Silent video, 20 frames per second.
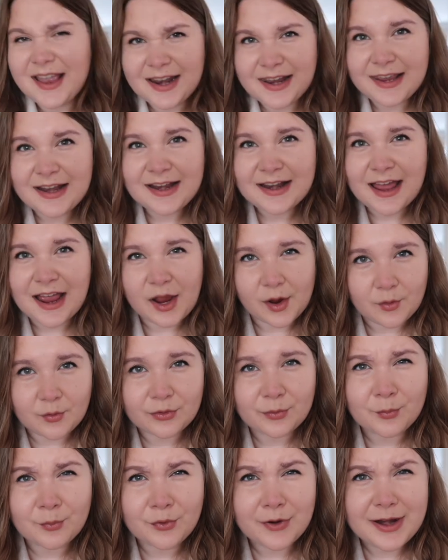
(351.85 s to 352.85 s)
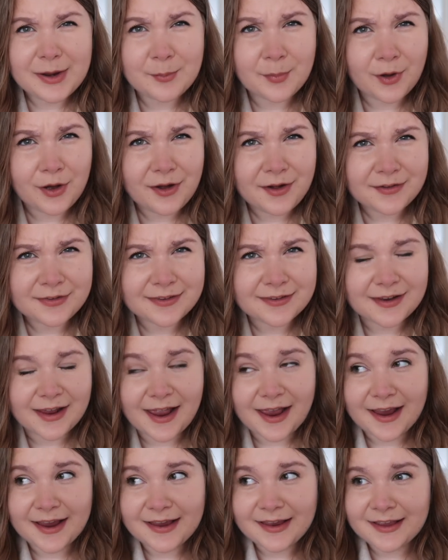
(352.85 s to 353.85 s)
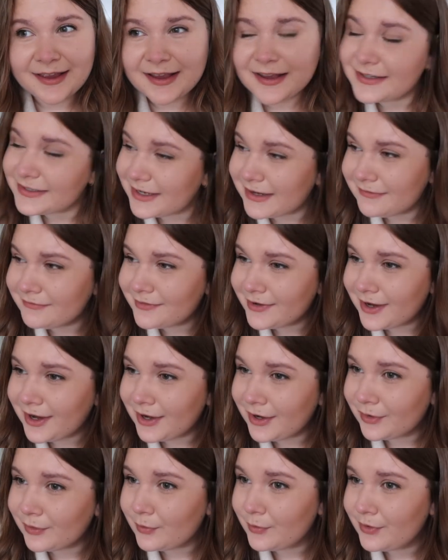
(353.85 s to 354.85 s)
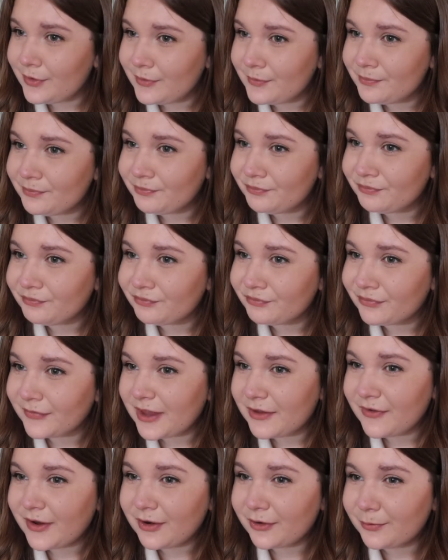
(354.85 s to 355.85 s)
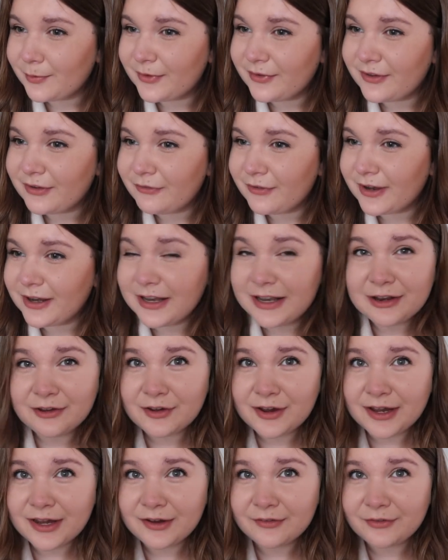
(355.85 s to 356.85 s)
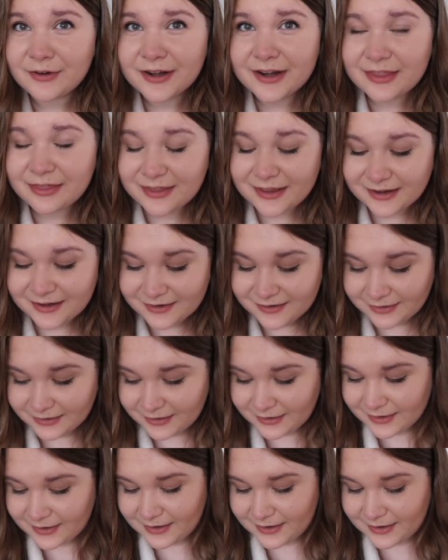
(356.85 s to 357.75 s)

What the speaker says: cleaning aisle was pretty poor today. I don't know if I was specifically looking for anything.